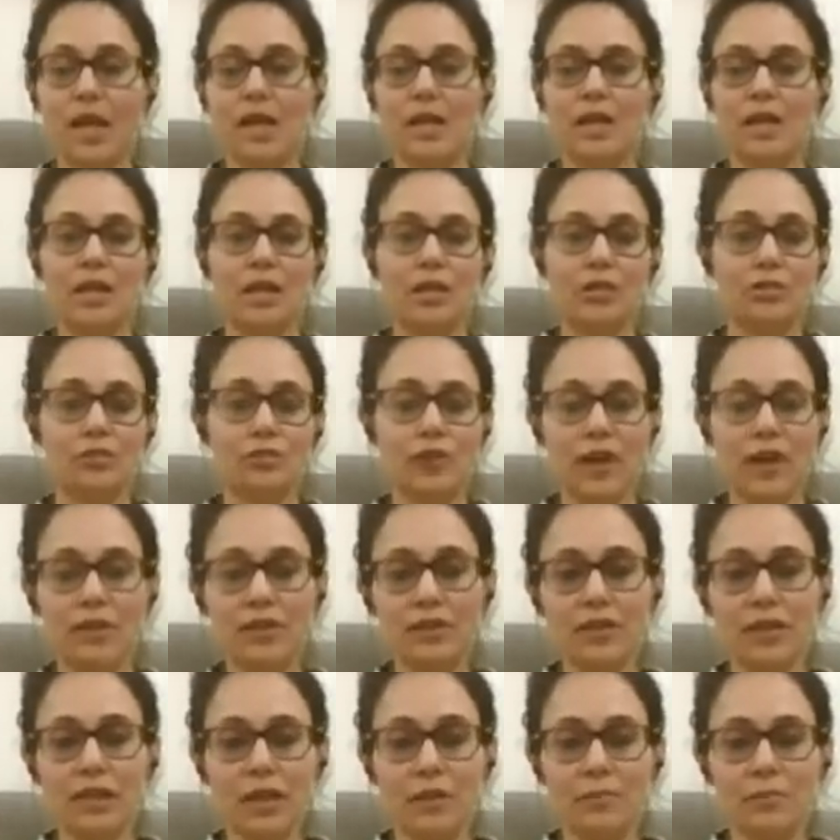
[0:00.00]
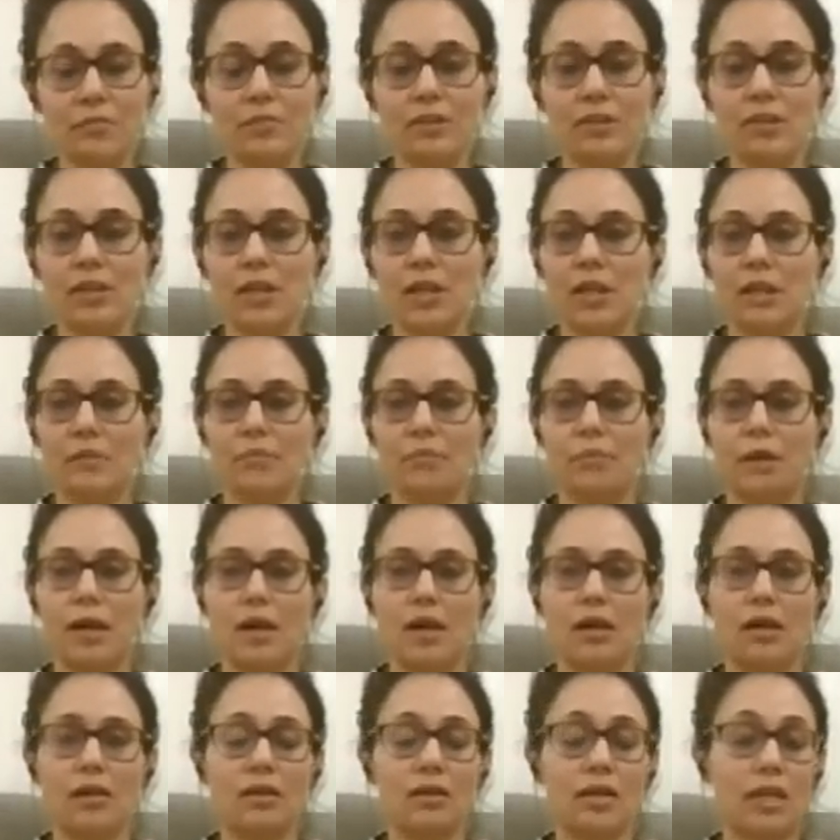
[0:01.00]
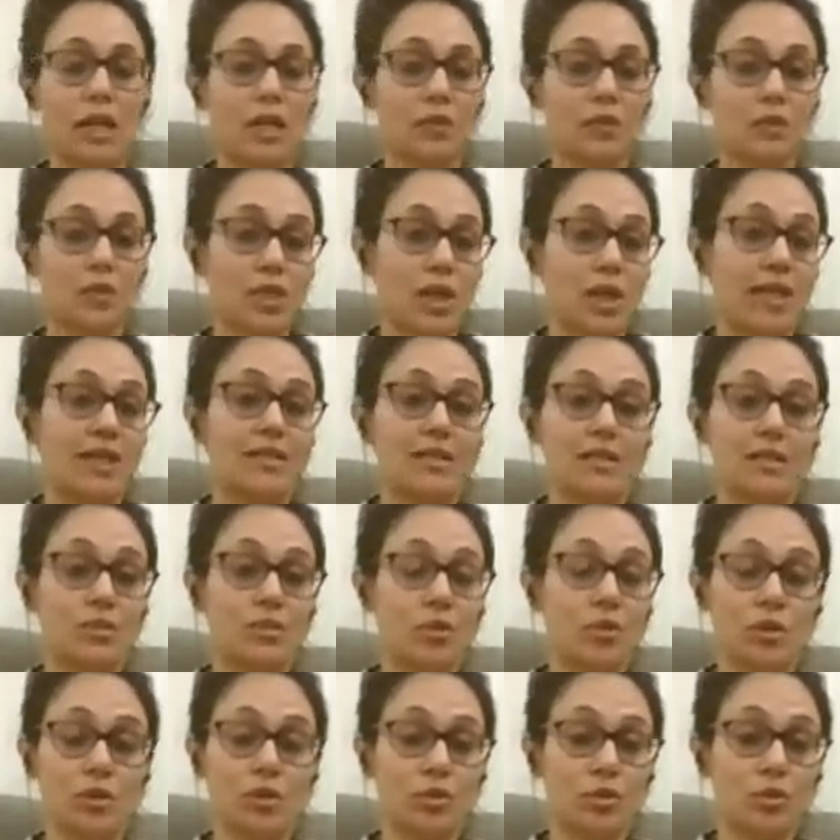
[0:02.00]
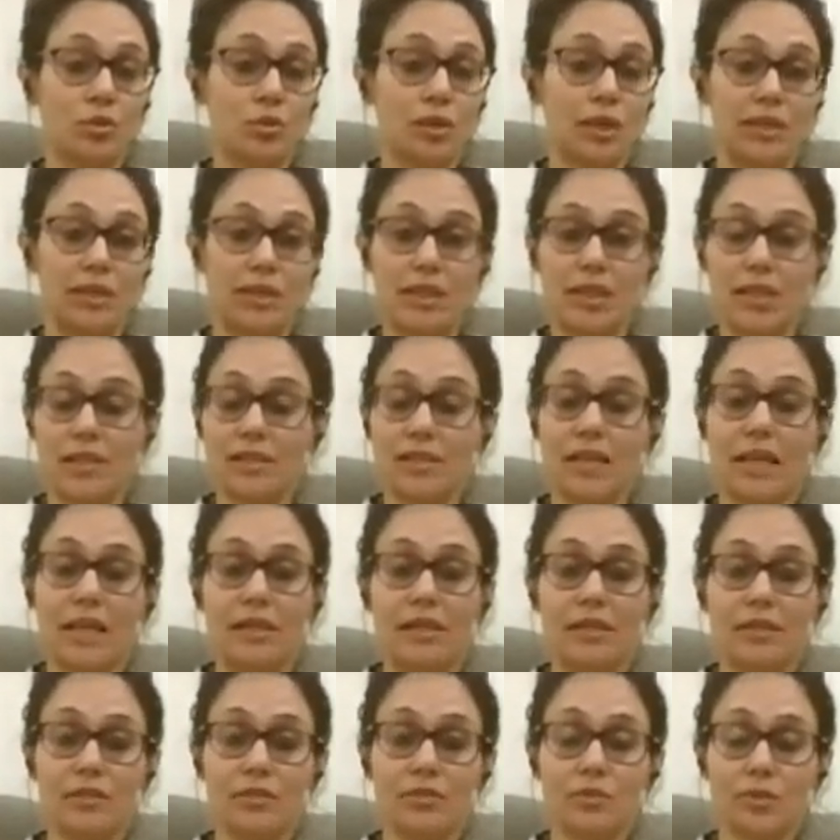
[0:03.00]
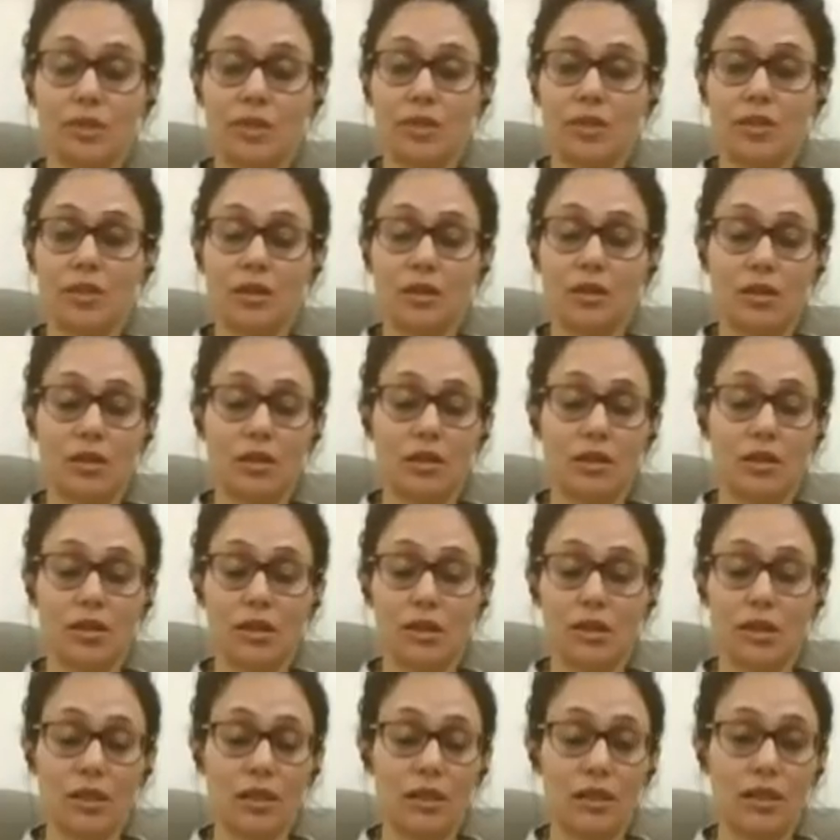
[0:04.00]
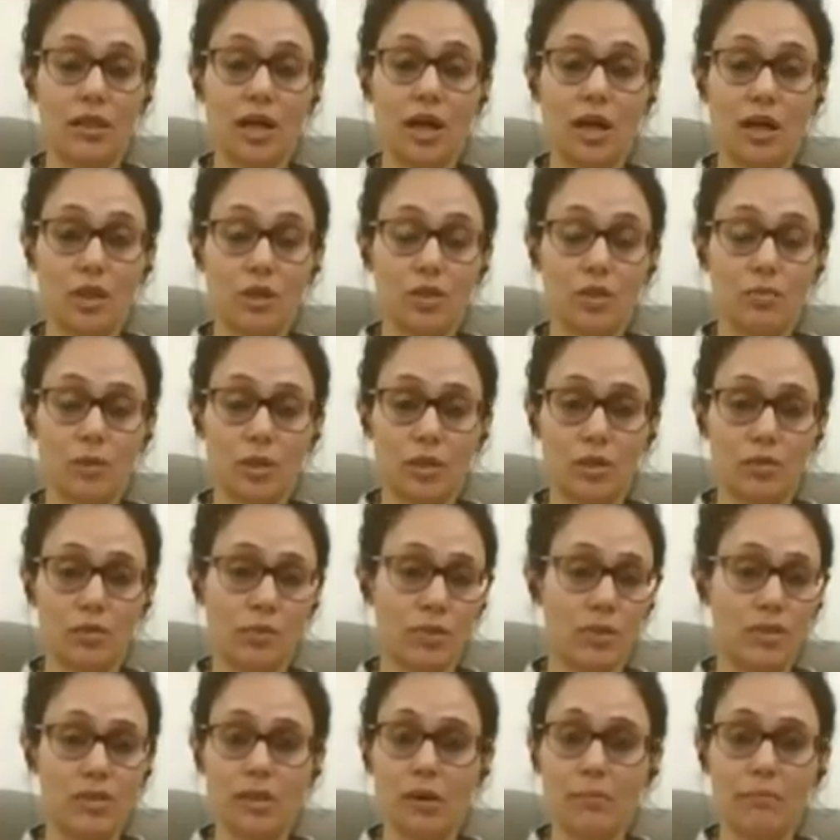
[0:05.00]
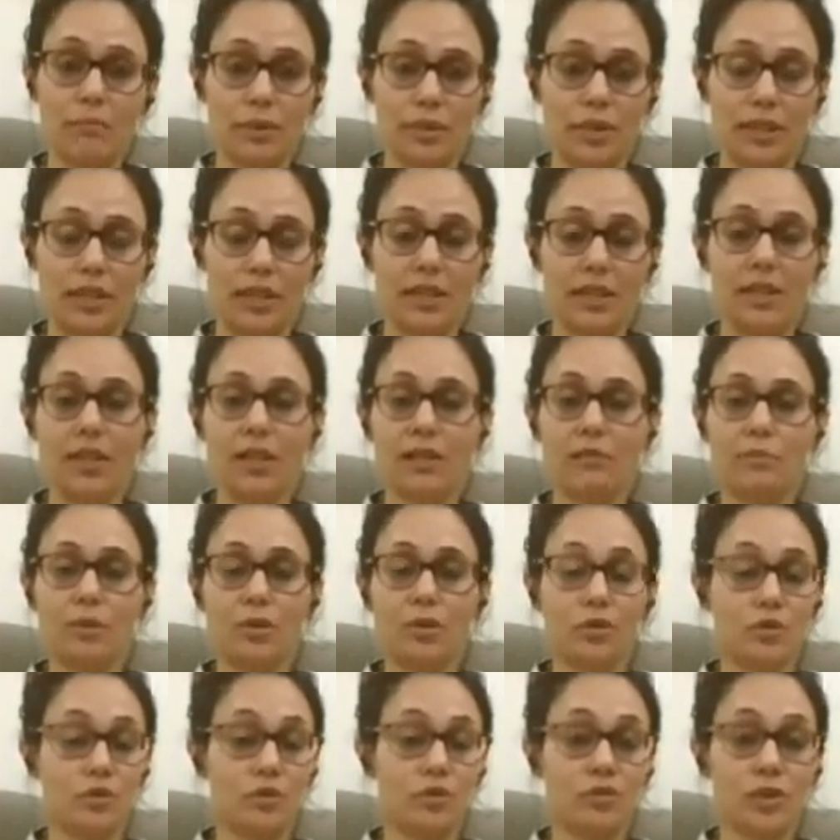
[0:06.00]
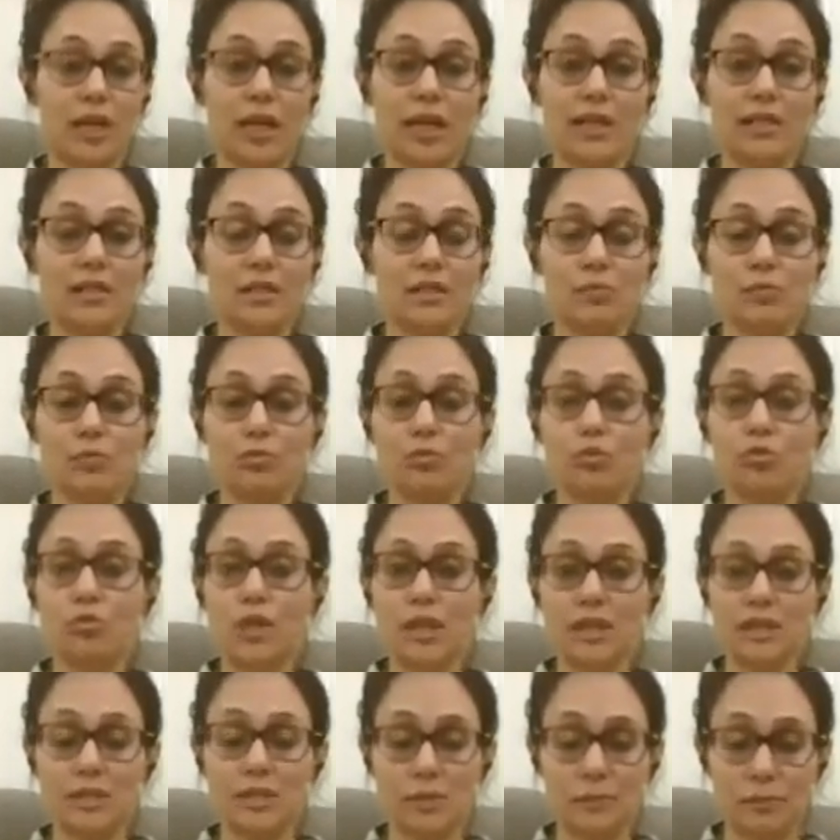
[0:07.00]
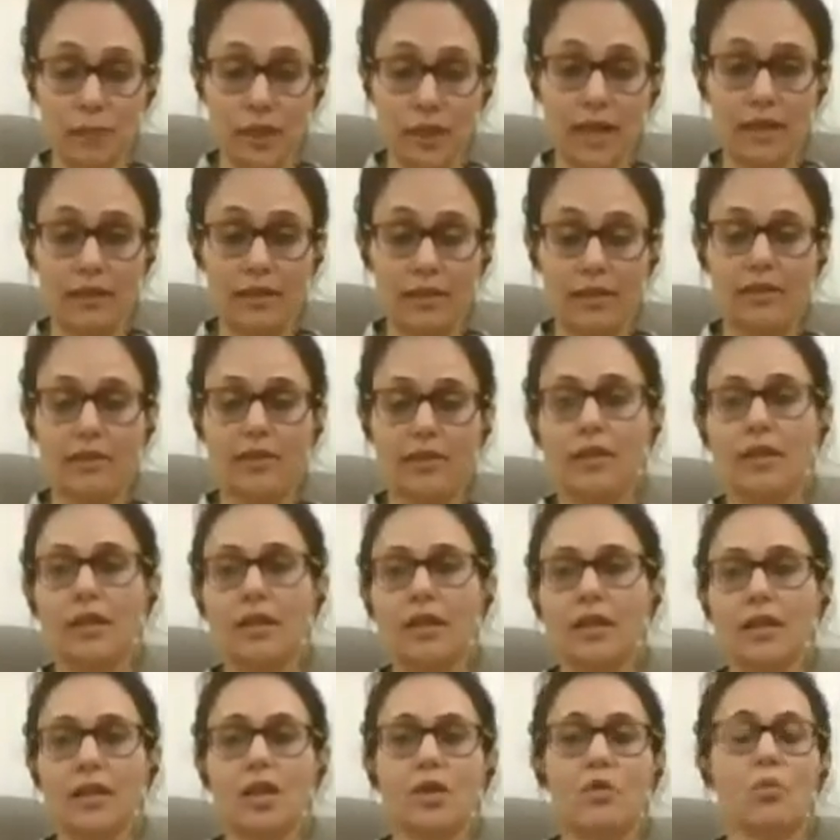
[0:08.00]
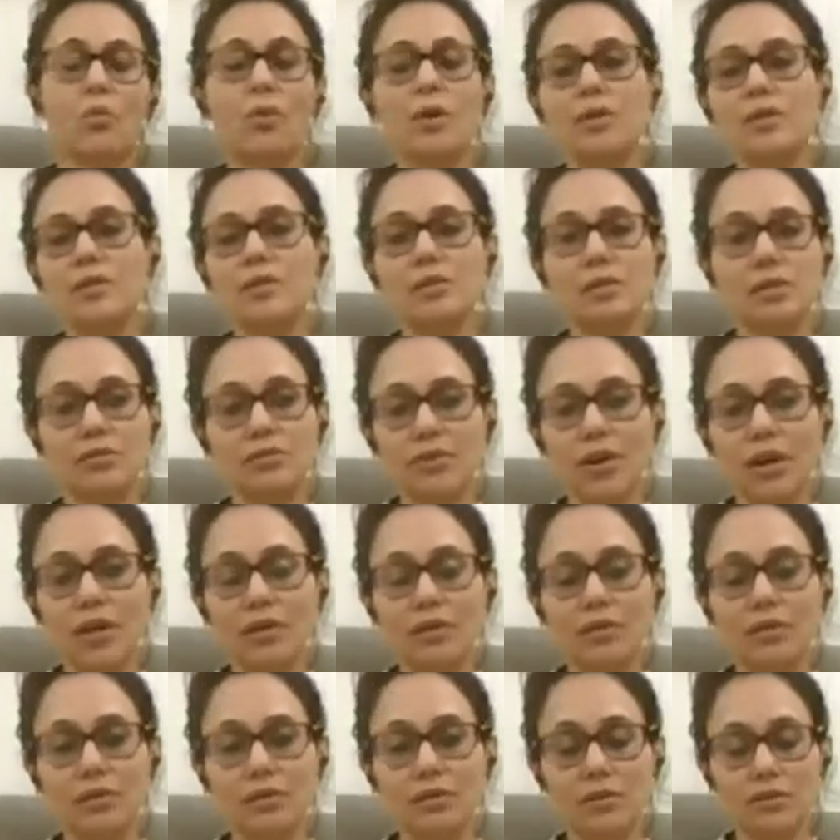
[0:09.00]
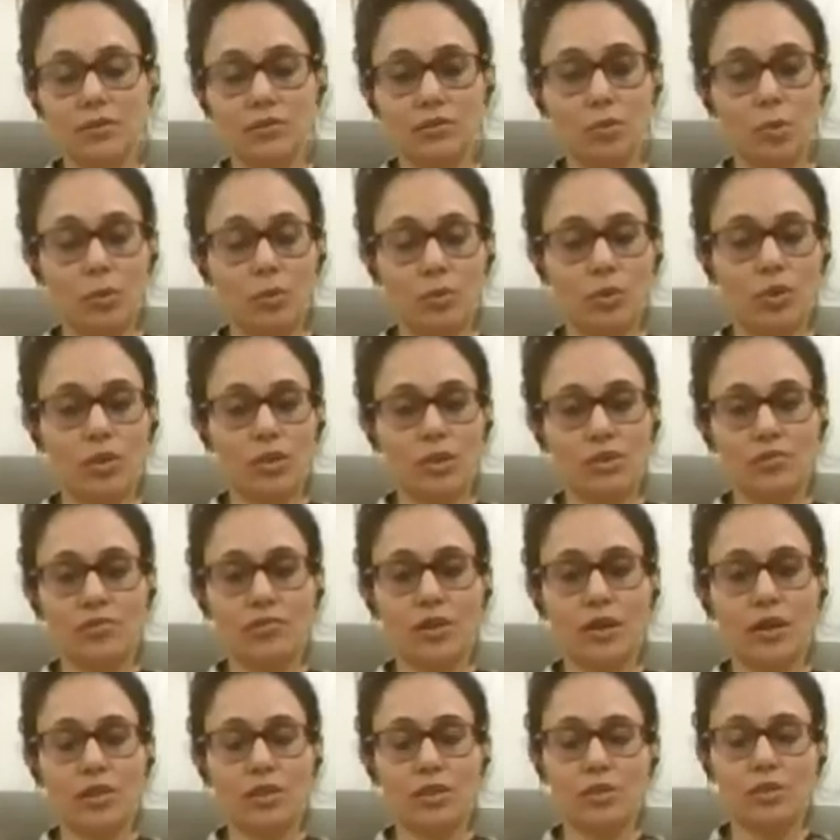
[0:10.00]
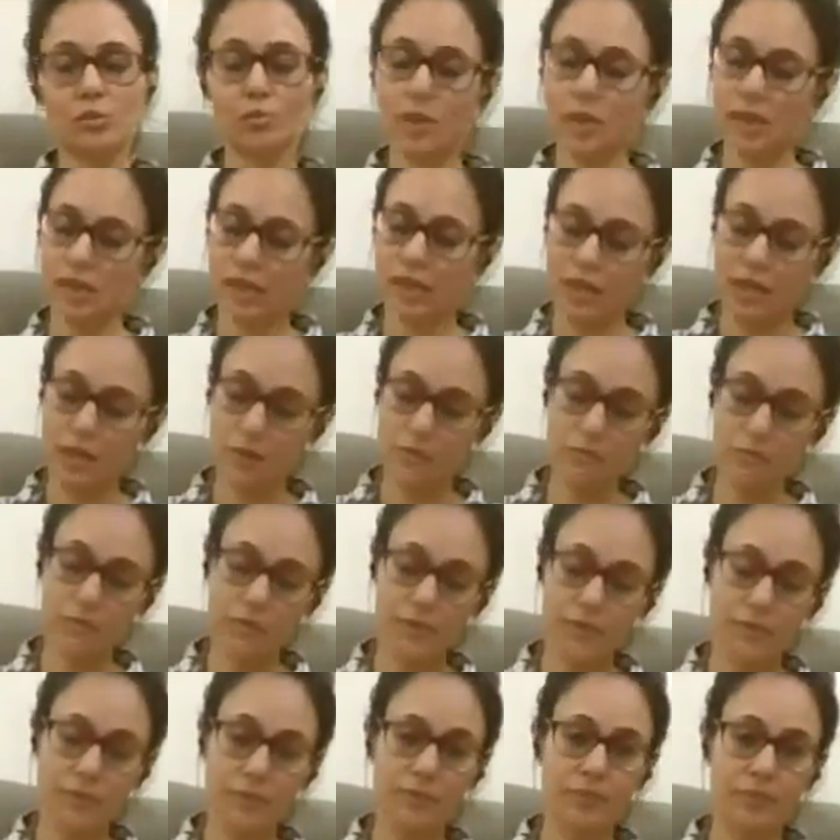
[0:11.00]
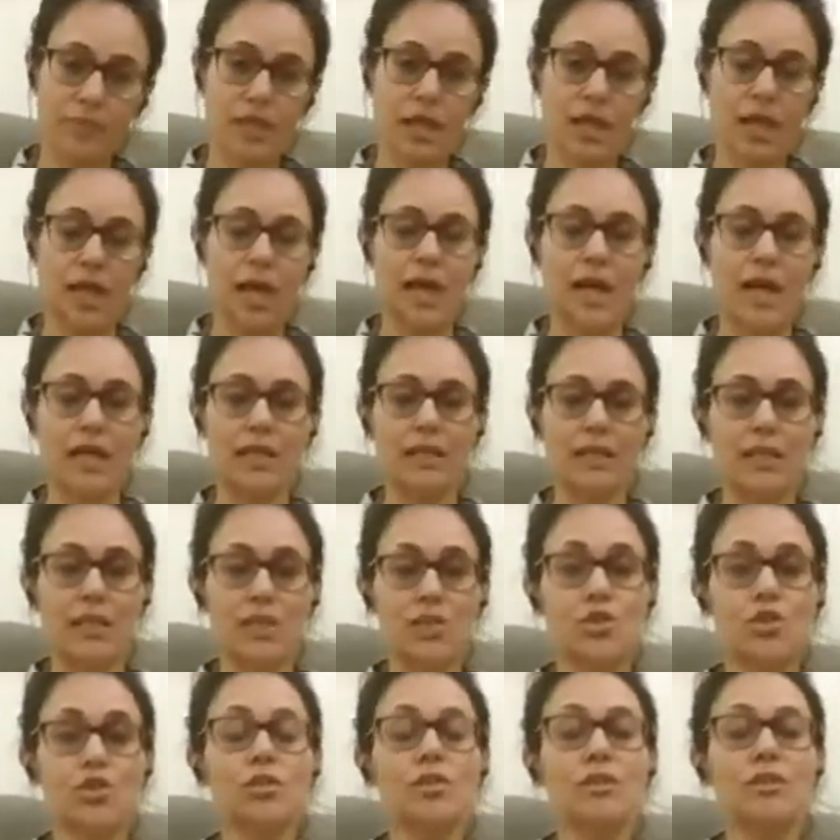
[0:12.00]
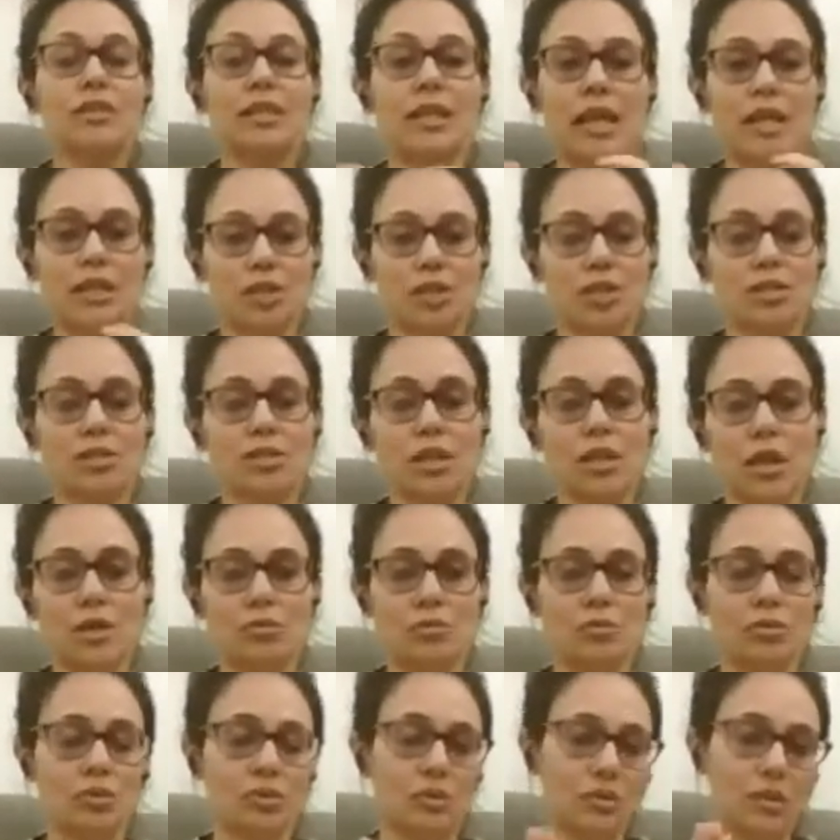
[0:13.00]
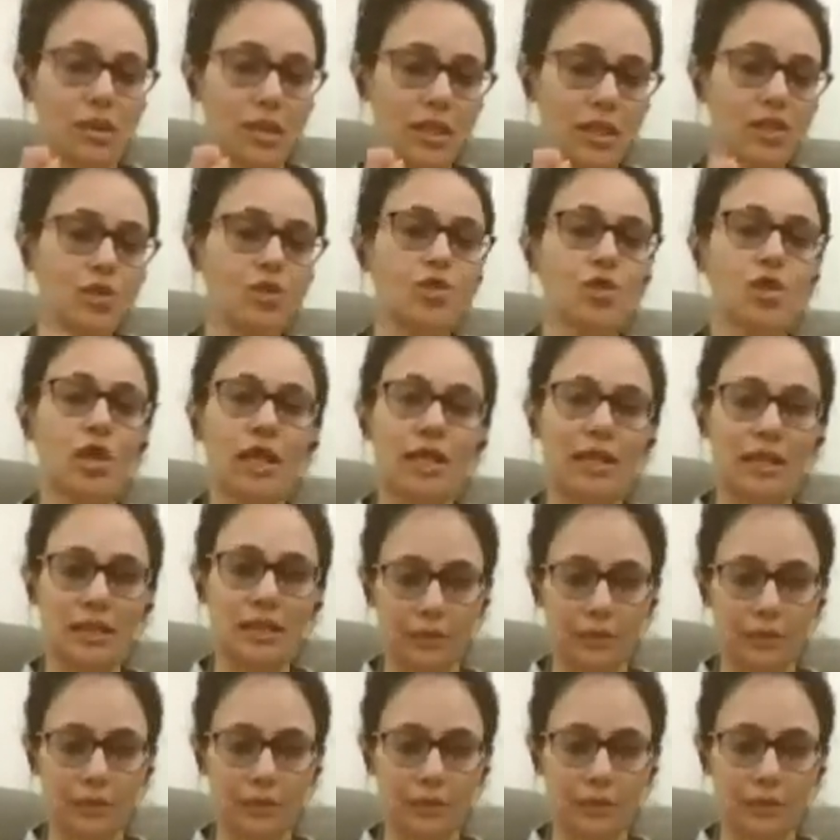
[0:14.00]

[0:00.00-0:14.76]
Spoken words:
Now the father comes. Now the child does not know that he has entered in an argument with somebody, and because of that his mood is bad. Now what does the father do? He comes and he just lashes out his child.